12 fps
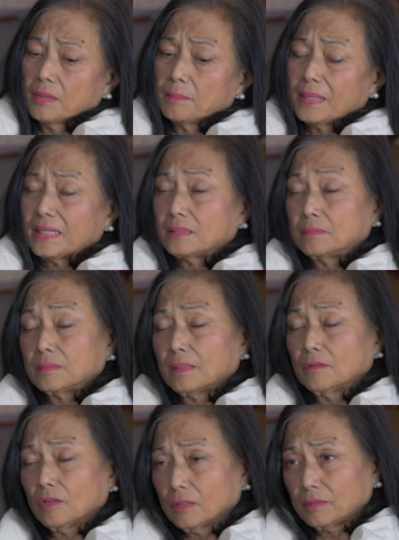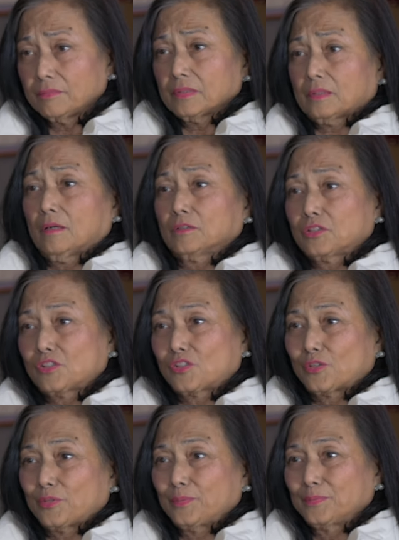made a lot of the
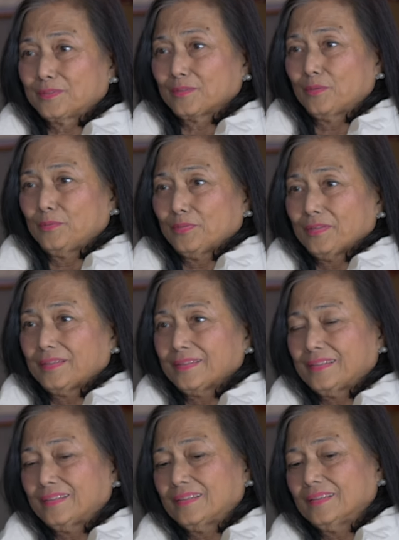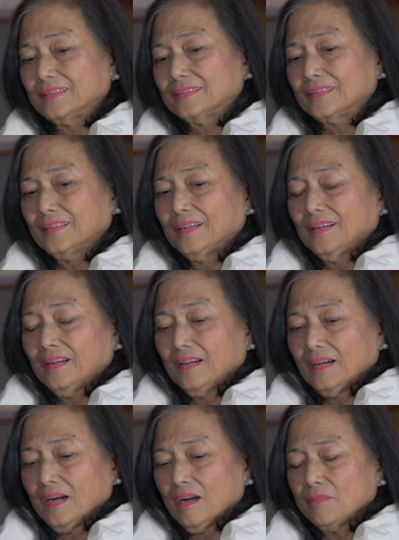costumes over the years.
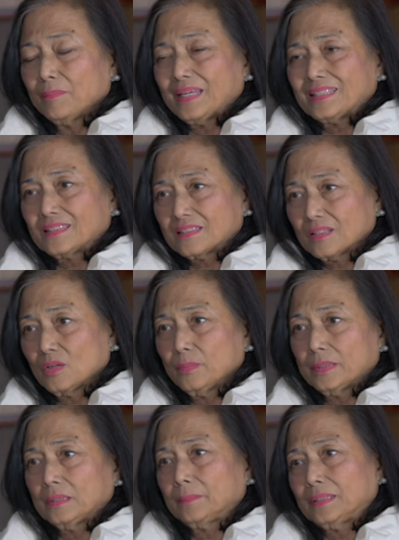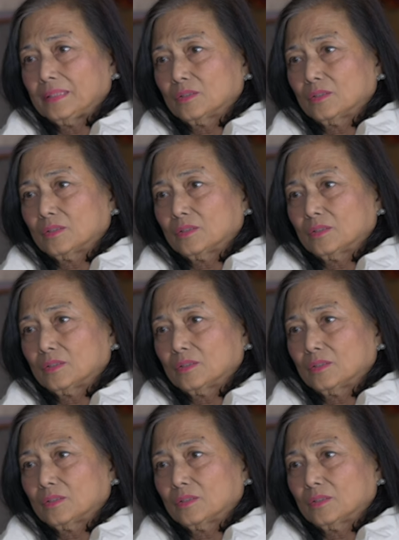I made so many, many